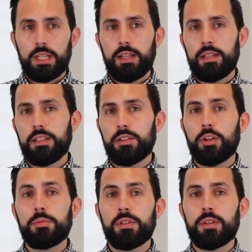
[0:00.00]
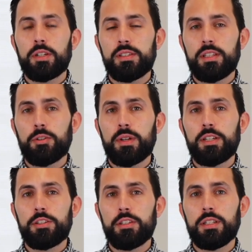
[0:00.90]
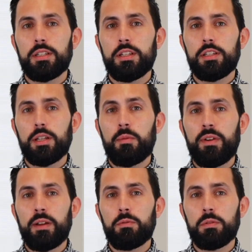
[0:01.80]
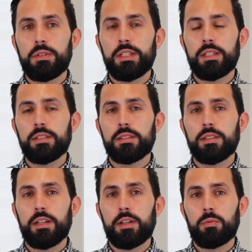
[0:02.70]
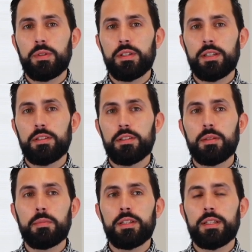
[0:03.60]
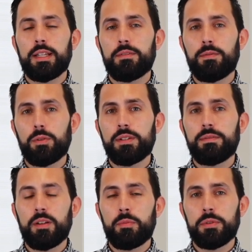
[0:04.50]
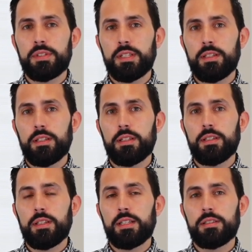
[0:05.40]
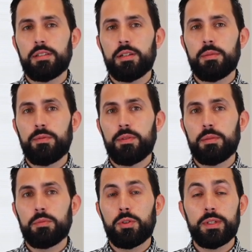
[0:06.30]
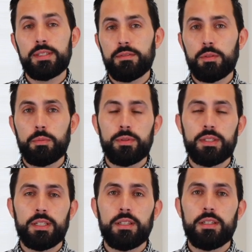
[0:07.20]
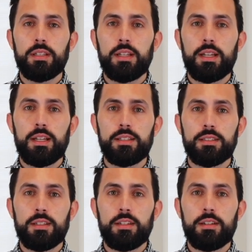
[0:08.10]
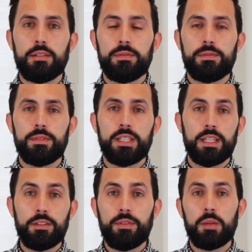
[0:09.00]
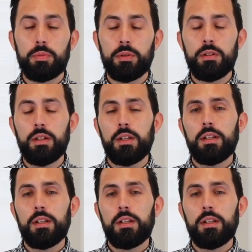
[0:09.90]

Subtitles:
And in terms of concentration in the top 5 holdings, we ended the month at 45%. That's up from 37% as the end of April.